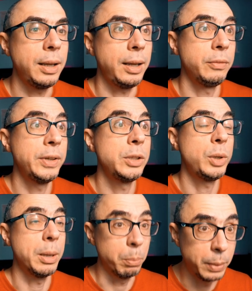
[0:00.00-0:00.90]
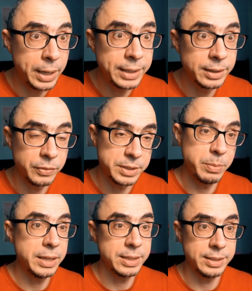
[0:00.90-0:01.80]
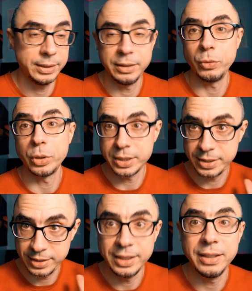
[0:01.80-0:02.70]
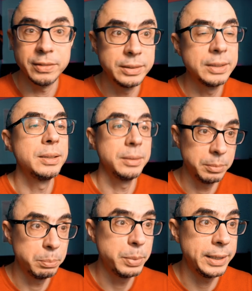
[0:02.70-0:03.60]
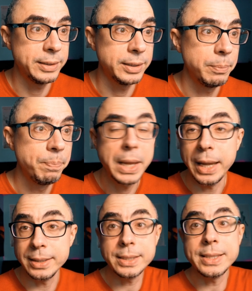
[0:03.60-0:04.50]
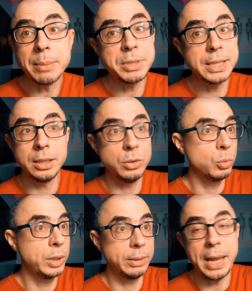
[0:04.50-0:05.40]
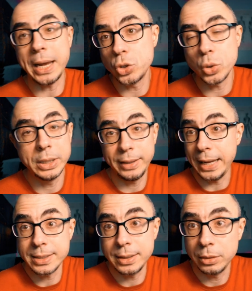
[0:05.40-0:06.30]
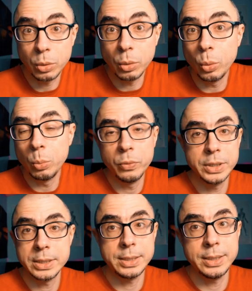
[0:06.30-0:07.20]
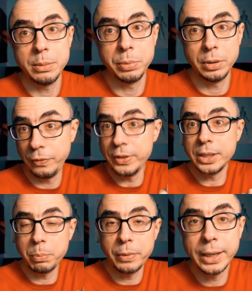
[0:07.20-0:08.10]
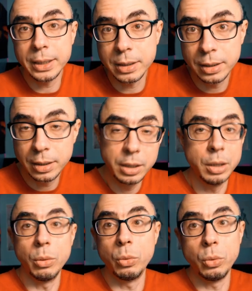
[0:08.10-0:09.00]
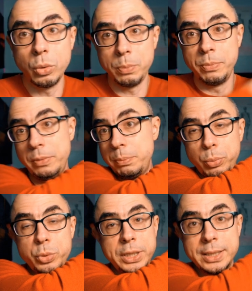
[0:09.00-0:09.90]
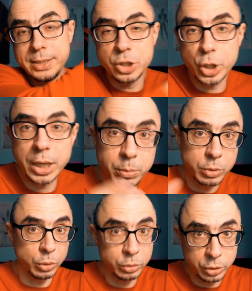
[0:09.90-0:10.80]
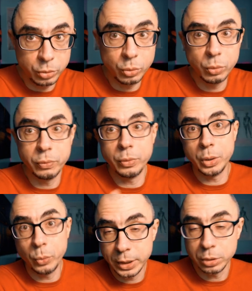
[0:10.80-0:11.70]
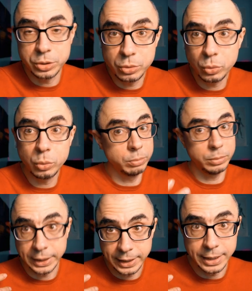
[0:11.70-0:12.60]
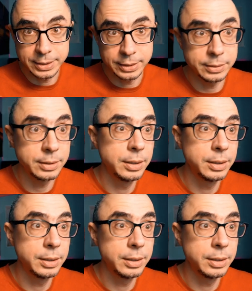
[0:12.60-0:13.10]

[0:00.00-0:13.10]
and when you combine it with medicine, it works even better. And that's something you can actually test at home with simple finger prick or putting a CGM on you for a week or two, like I did.